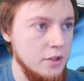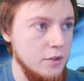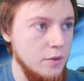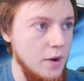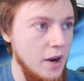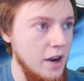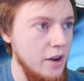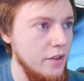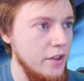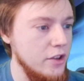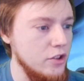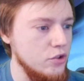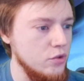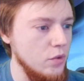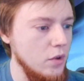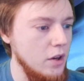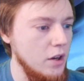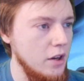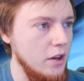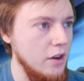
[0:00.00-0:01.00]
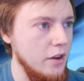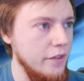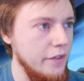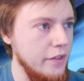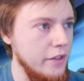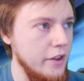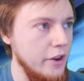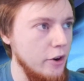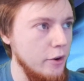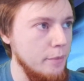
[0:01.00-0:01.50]
Wow, they draw on
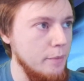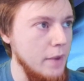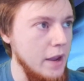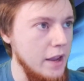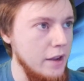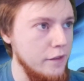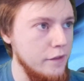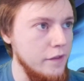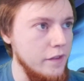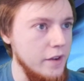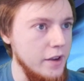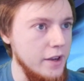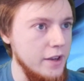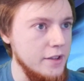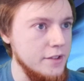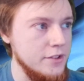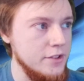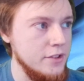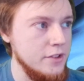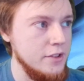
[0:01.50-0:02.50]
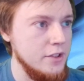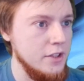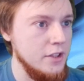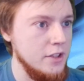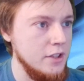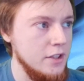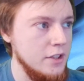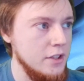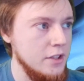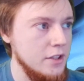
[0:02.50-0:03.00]
their main phase.
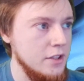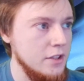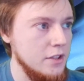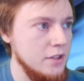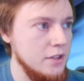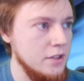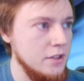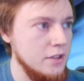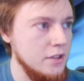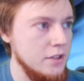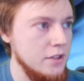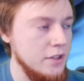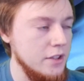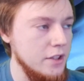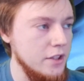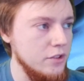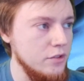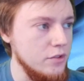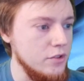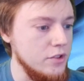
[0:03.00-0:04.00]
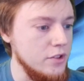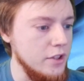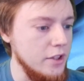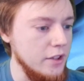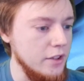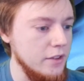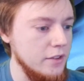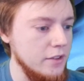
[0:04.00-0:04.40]
Interesting.